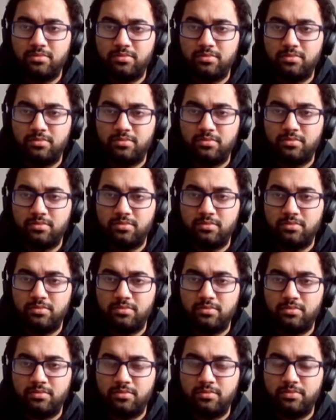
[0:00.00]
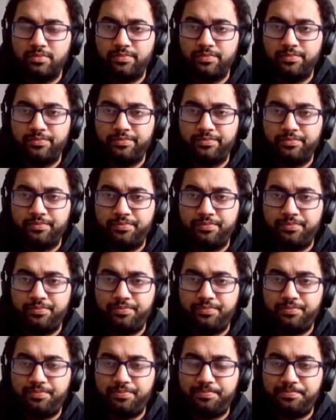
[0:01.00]

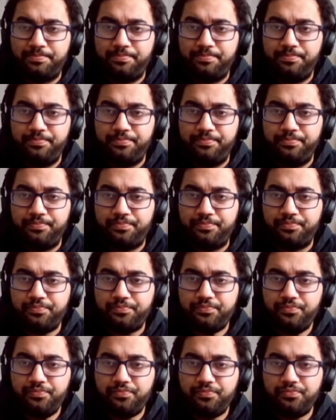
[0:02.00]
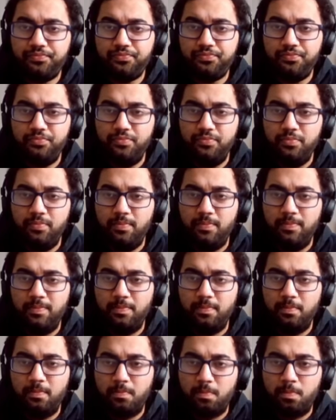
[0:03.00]

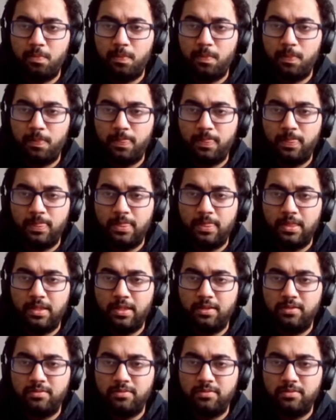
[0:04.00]
[no speech]